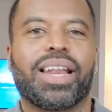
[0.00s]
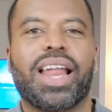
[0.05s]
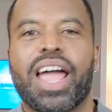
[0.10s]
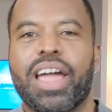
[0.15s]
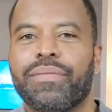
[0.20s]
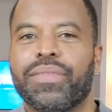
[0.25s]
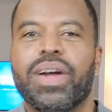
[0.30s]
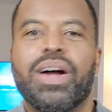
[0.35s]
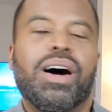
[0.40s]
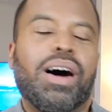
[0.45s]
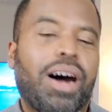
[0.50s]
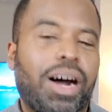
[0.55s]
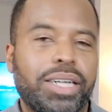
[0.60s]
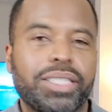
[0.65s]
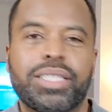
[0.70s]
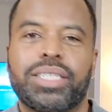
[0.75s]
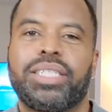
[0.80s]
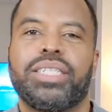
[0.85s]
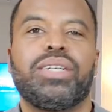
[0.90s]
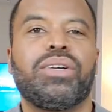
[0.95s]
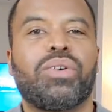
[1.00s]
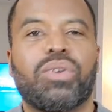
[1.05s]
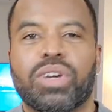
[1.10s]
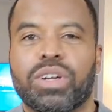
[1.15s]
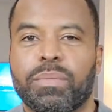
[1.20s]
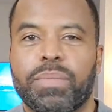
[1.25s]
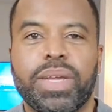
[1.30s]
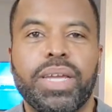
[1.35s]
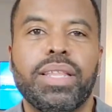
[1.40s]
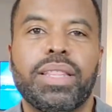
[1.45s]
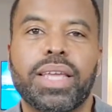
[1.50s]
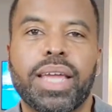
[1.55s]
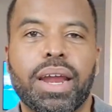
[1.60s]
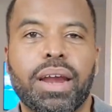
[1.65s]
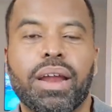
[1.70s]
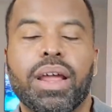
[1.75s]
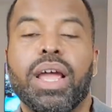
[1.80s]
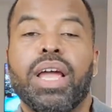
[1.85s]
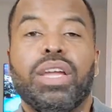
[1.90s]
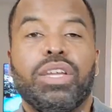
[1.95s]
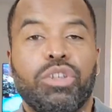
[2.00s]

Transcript: life are still going to be there.